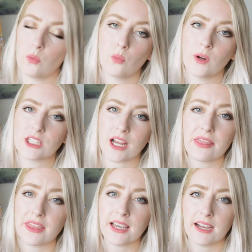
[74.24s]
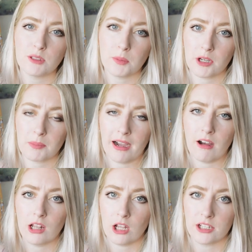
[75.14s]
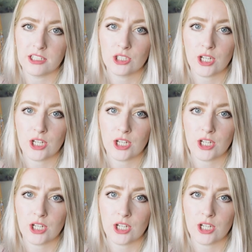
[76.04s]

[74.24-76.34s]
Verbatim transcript: which I think I spoke about a lot on this